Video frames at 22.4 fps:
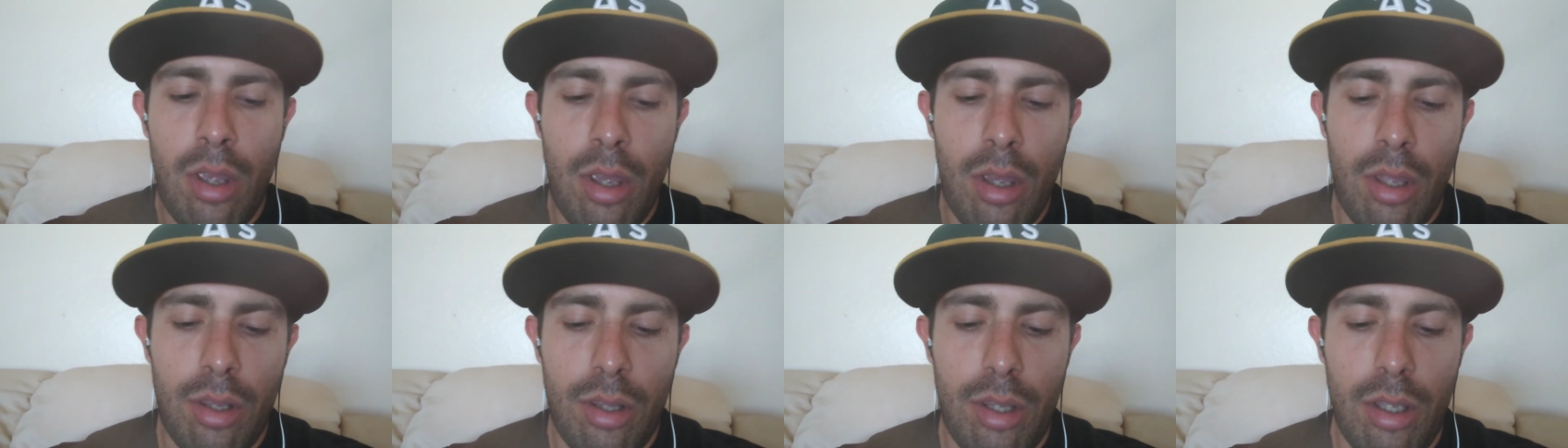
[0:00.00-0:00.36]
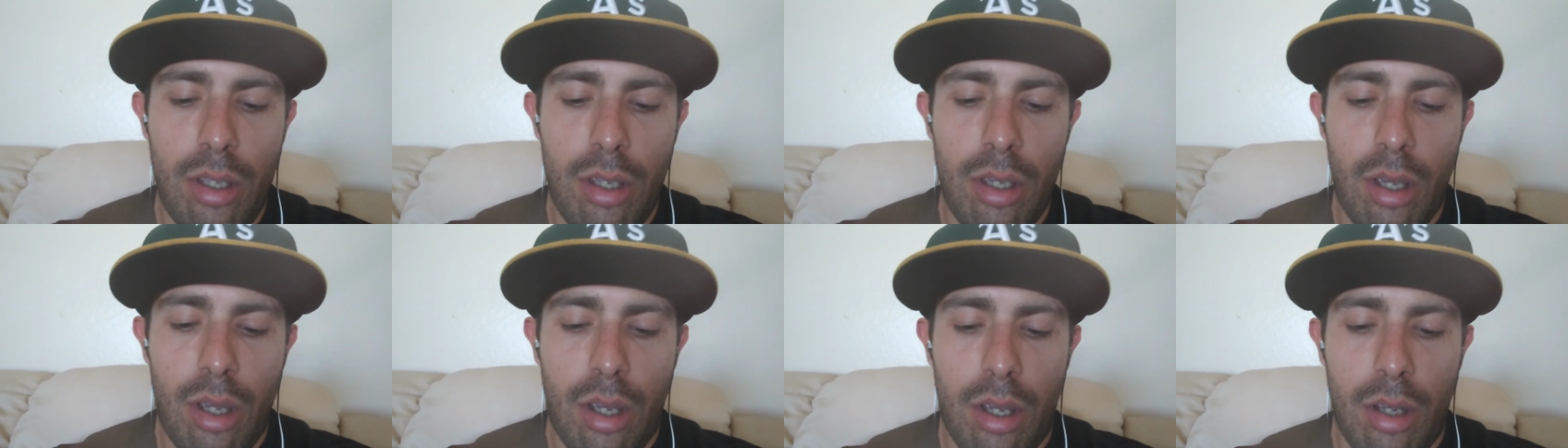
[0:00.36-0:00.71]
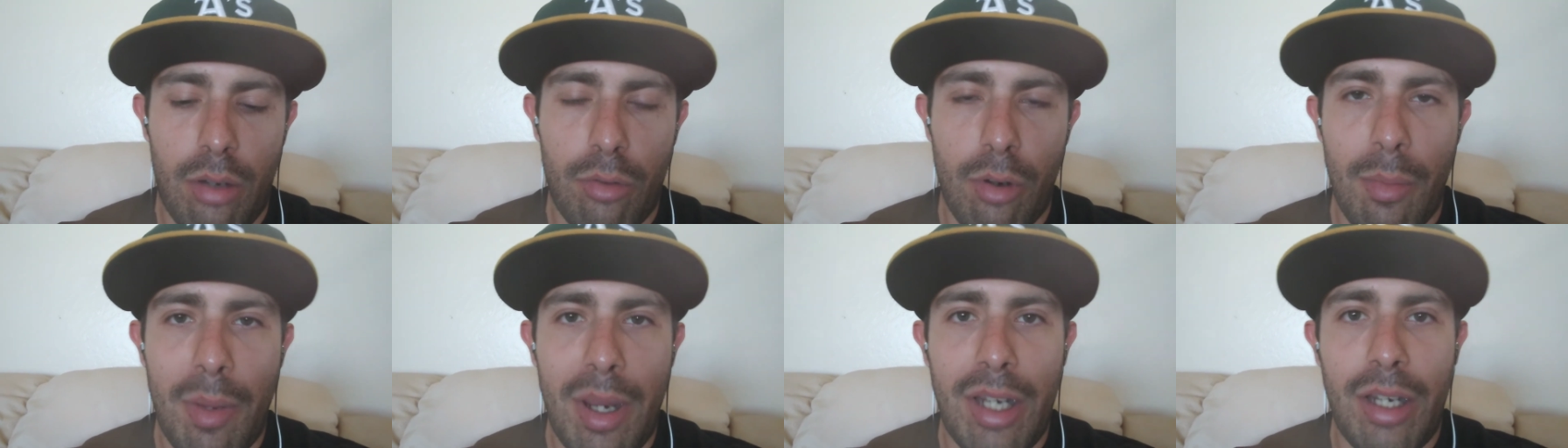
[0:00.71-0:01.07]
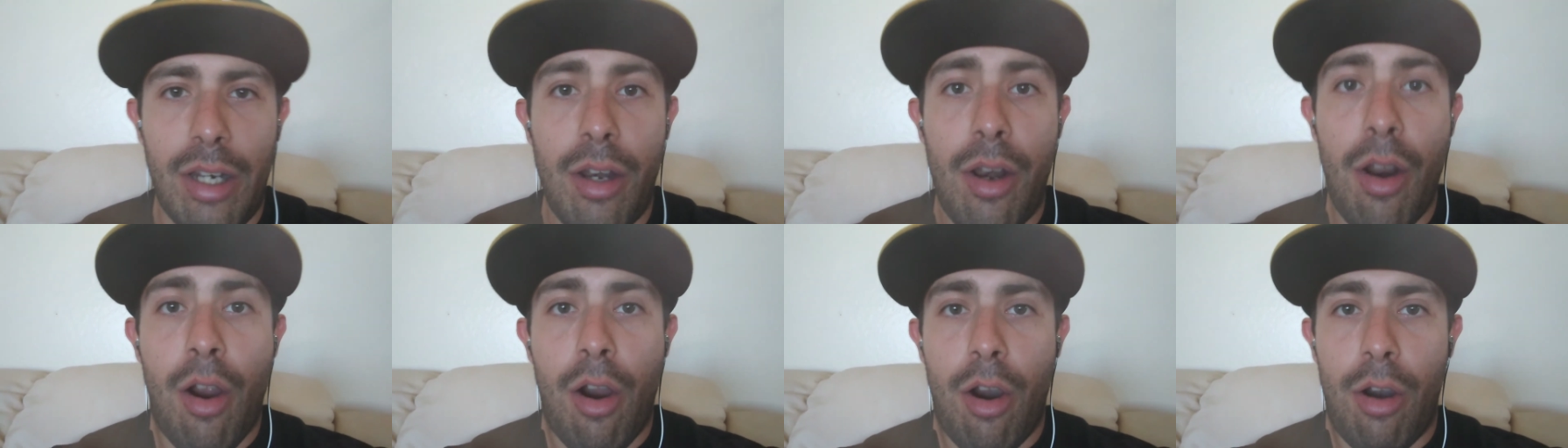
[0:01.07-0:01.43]
the uh, remaining
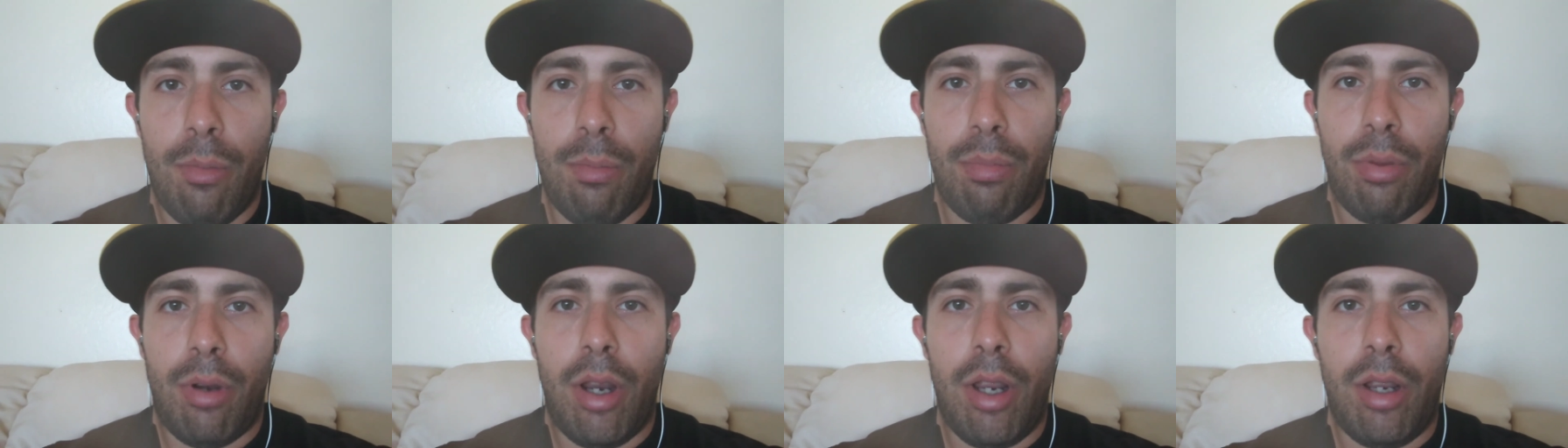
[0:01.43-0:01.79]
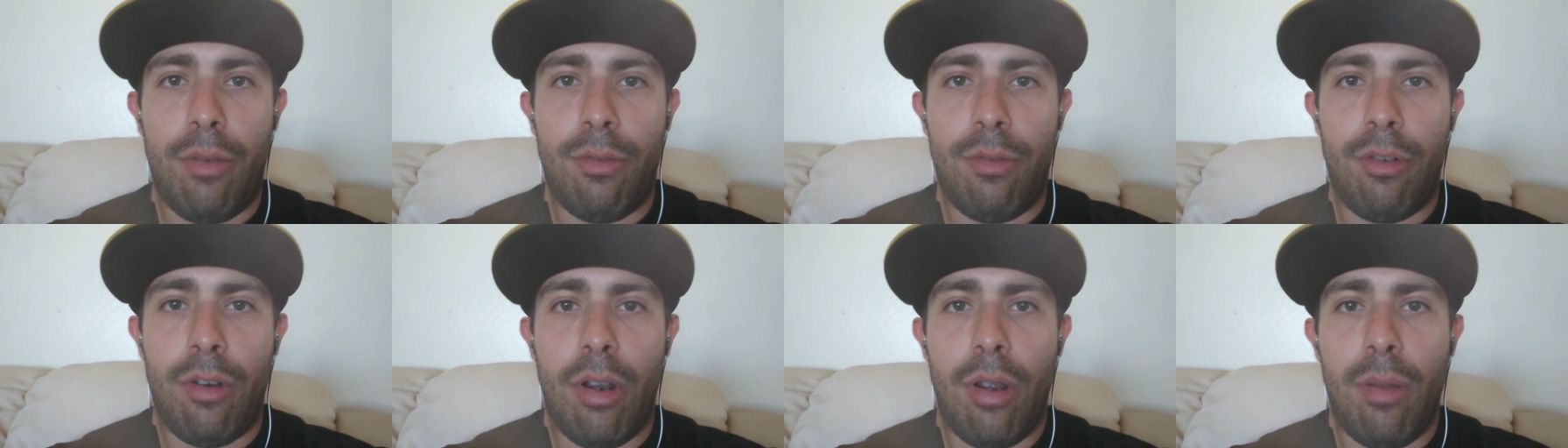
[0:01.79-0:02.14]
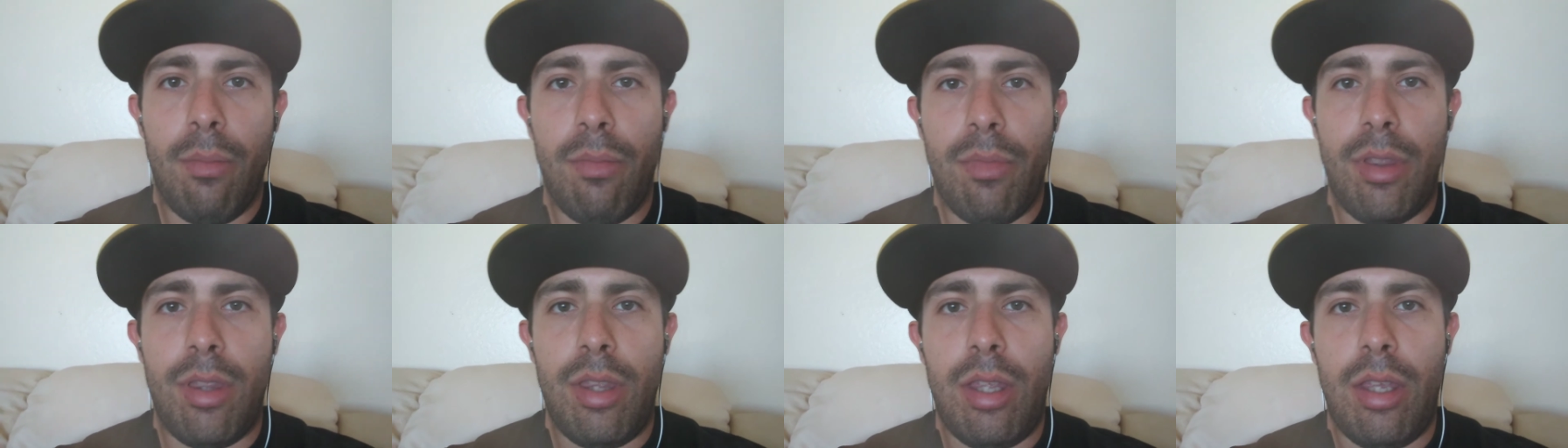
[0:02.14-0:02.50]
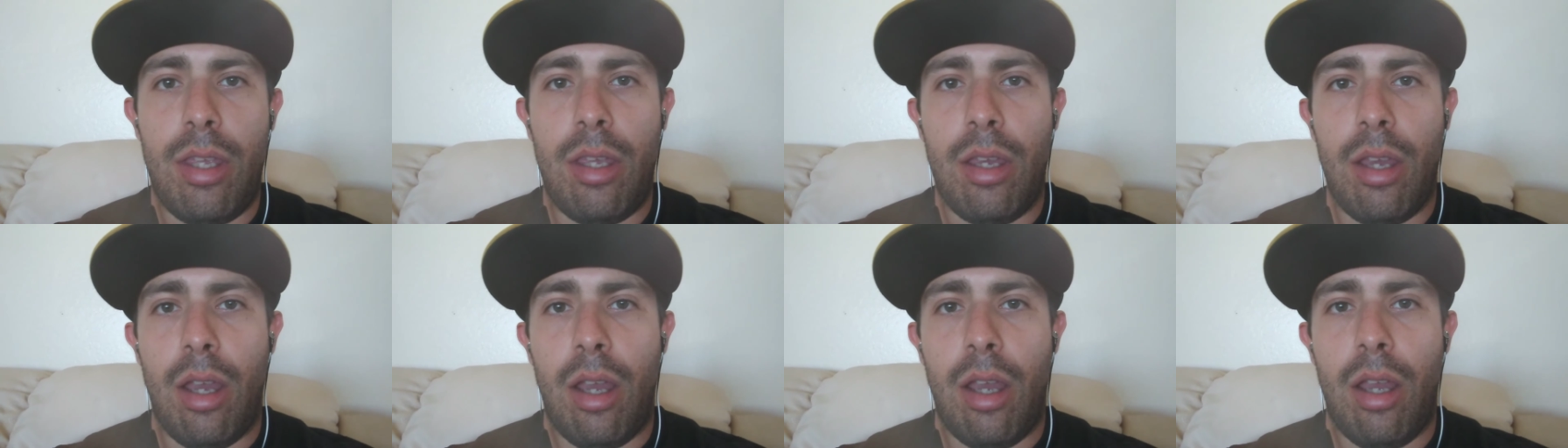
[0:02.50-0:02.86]
heartbreak from
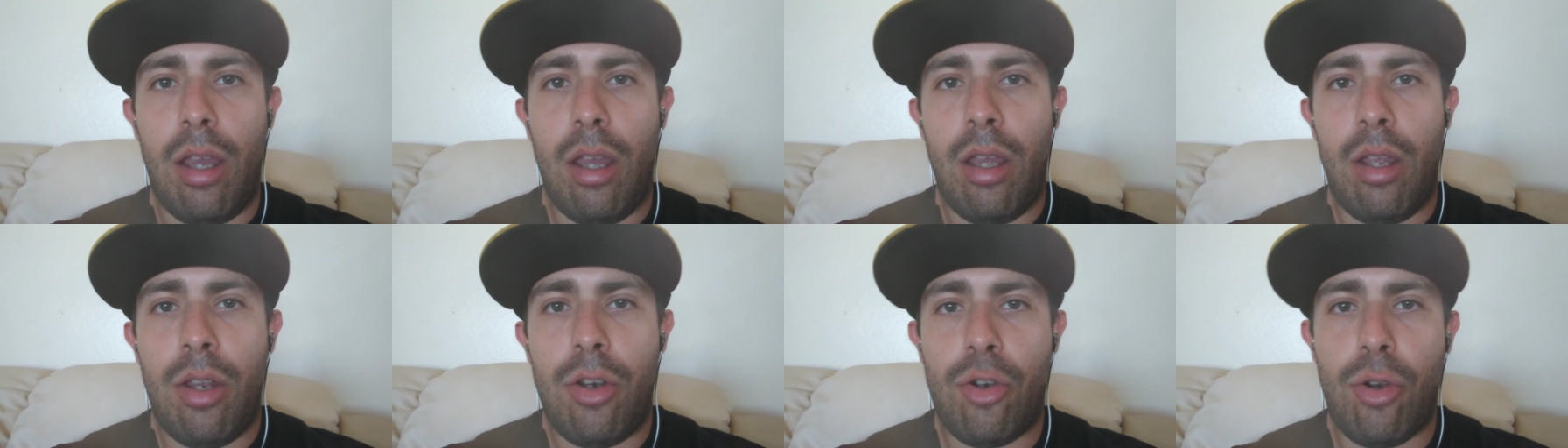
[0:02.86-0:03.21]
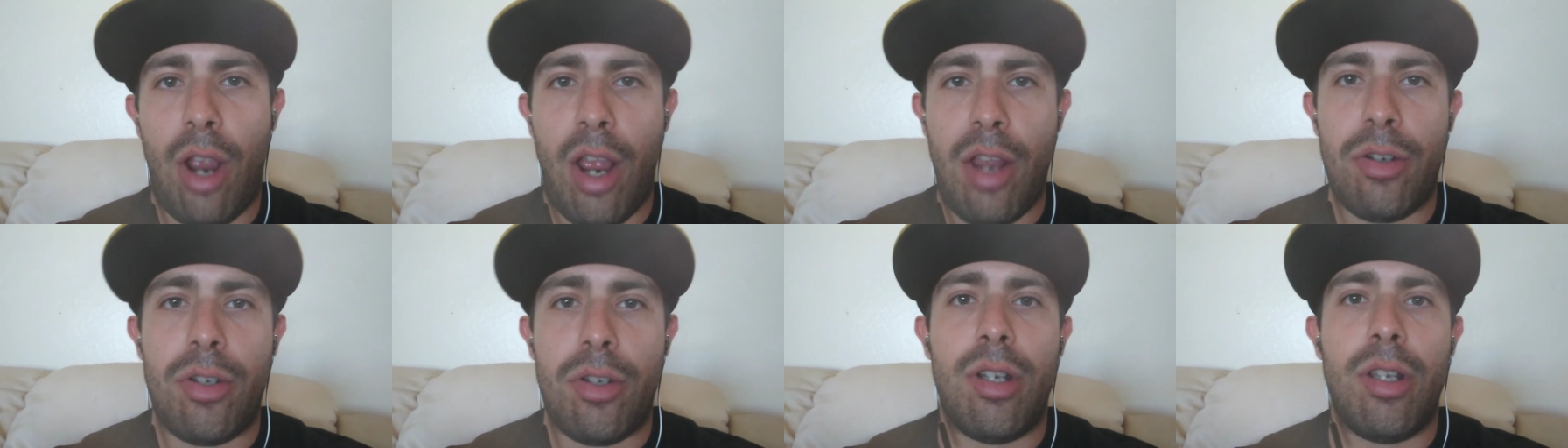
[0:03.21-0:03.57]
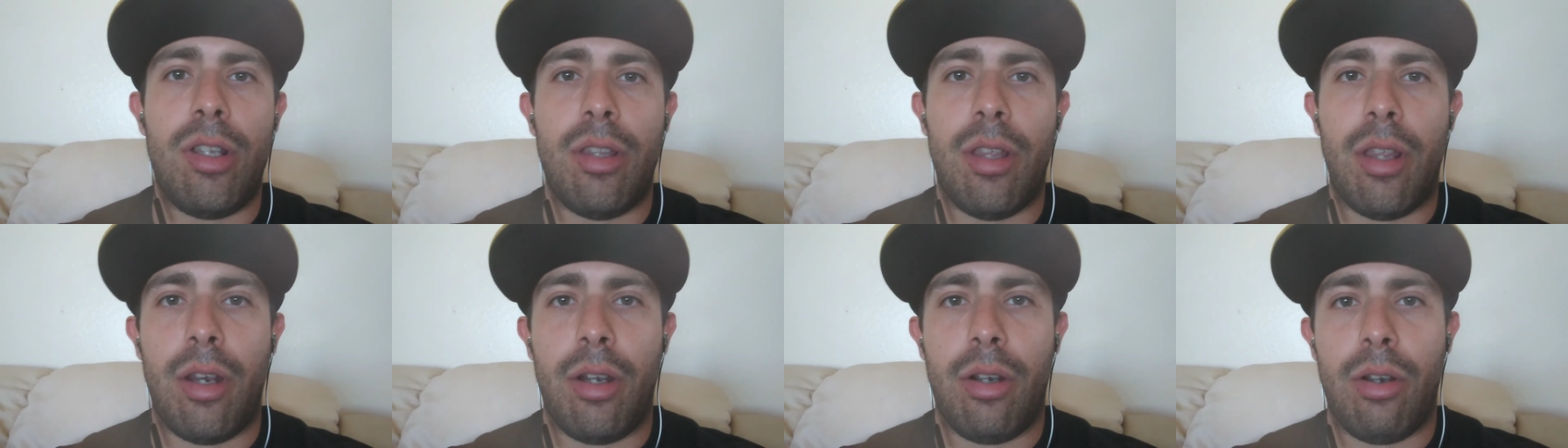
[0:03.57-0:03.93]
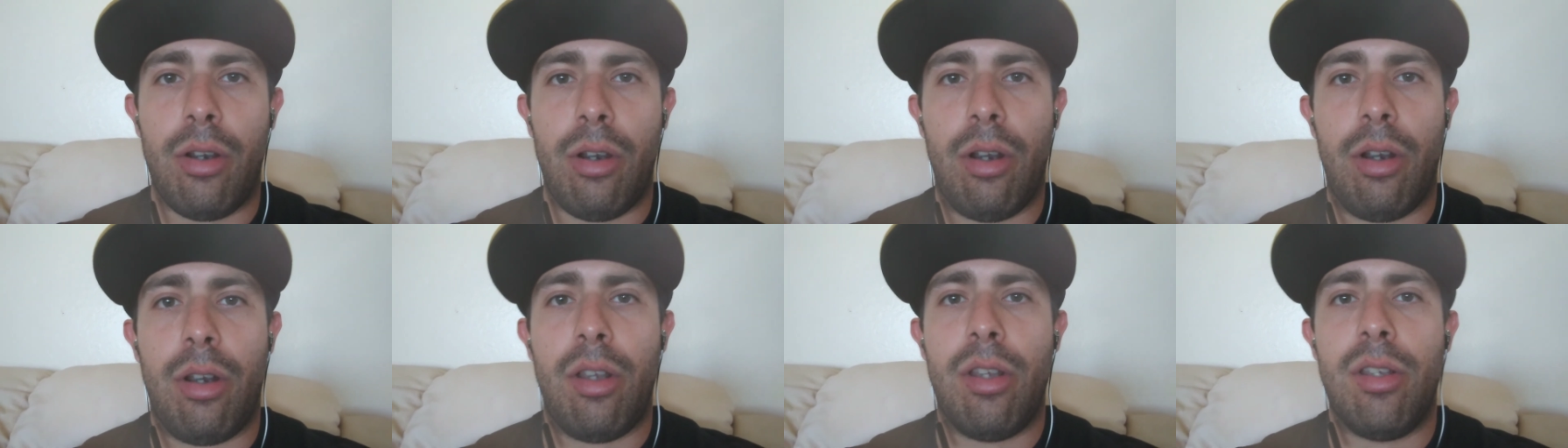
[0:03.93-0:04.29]
the uh, tragedy that
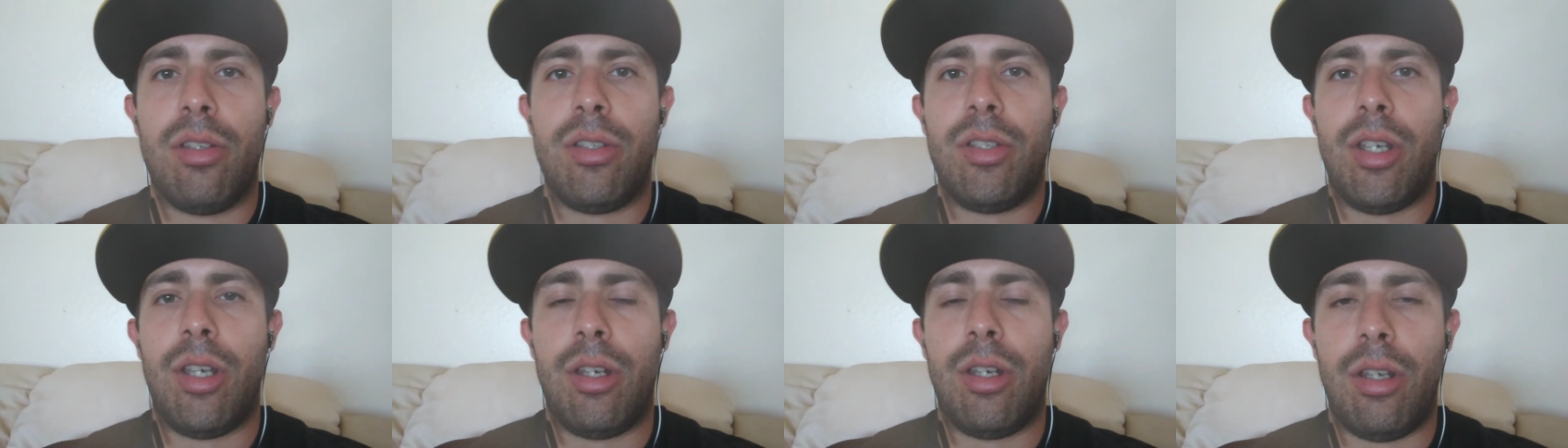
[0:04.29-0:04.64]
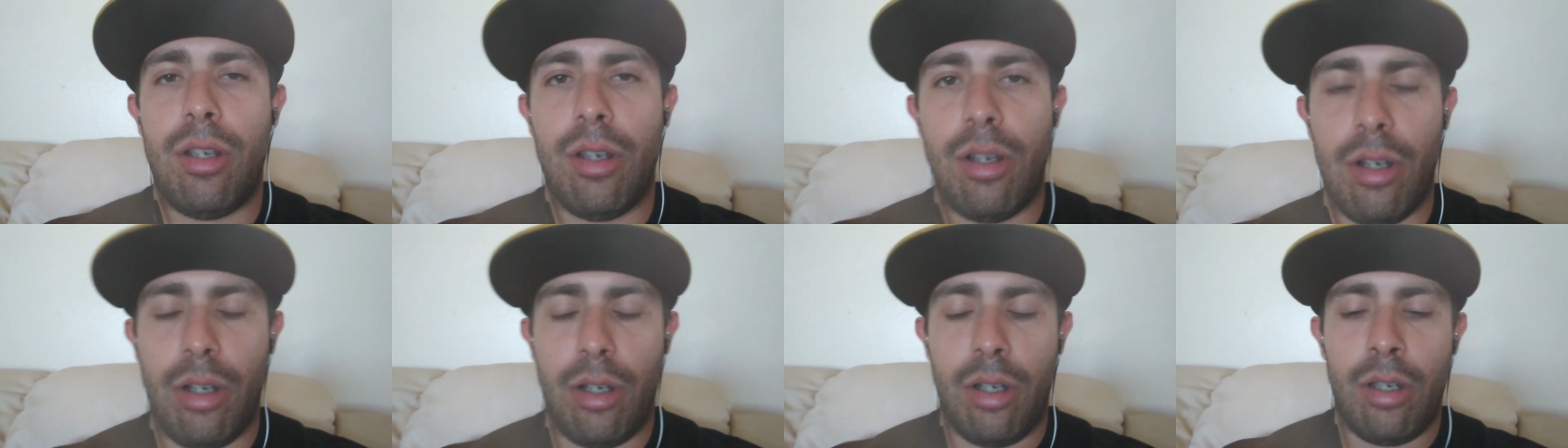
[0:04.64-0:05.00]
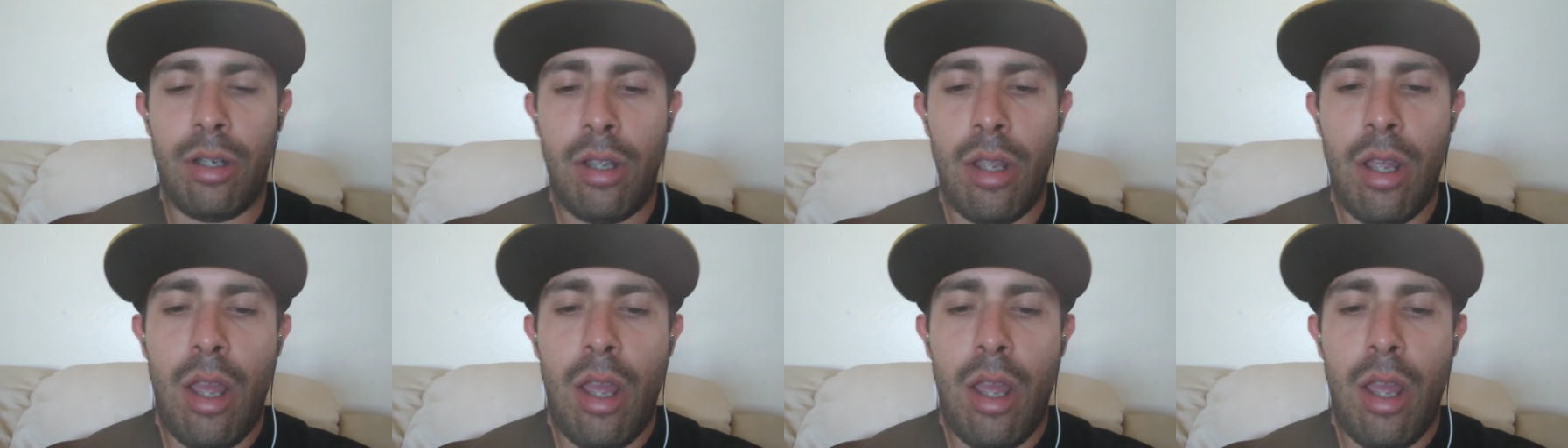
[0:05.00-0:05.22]
occurred in Sandy Hook